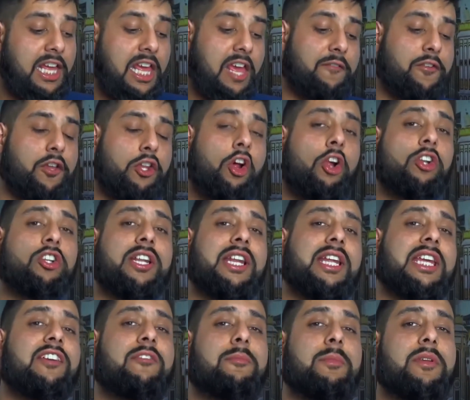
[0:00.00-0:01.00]
If you're not going to
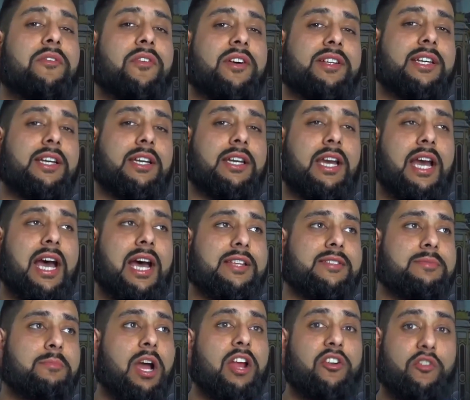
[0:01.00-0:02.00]
give me Fadak
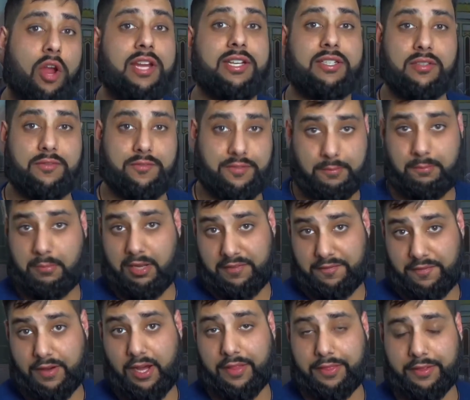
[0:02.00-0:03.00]
as my right from my
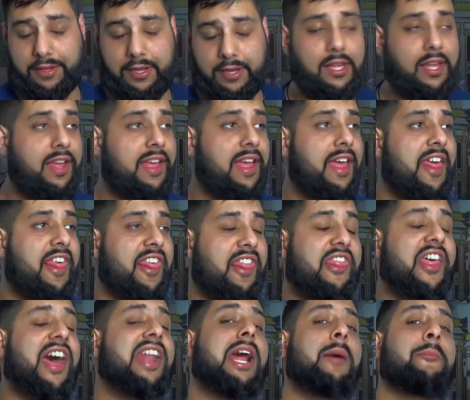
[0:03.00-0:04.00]
father,
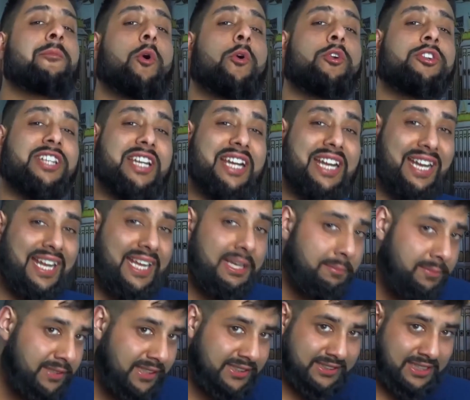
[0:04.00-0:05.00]
then I'm going to
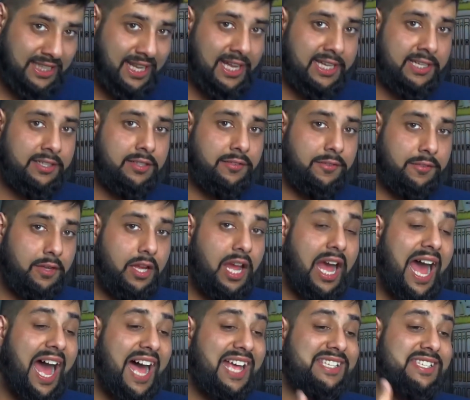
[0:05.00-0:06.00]
claim this land
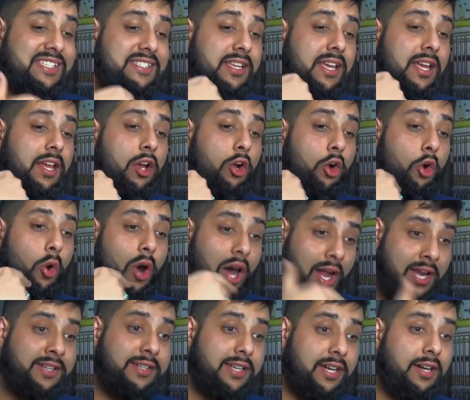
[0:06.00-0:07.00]
as or
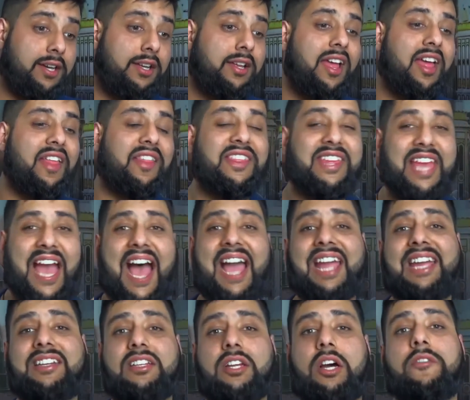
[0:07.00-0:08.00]
under the
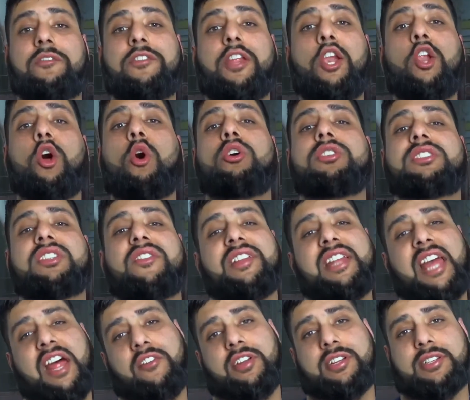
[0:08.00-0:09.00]
act of the laws of
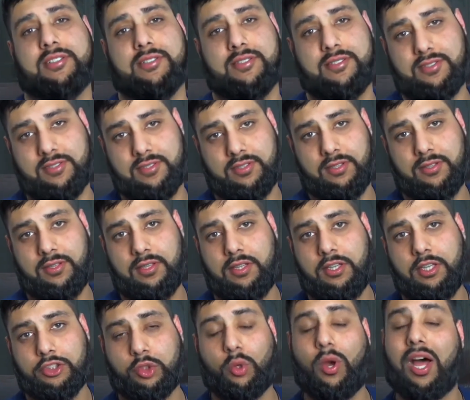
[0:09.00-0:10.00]
inheritance.
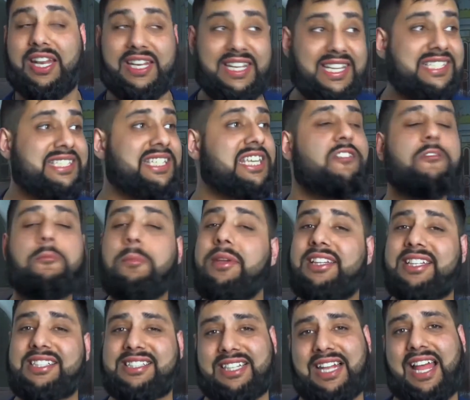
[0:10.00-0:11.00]
So at least give me
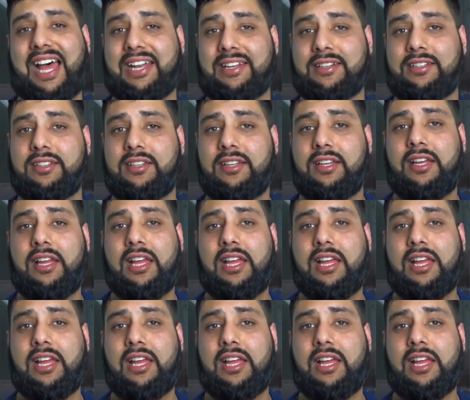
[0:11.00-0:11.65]
this land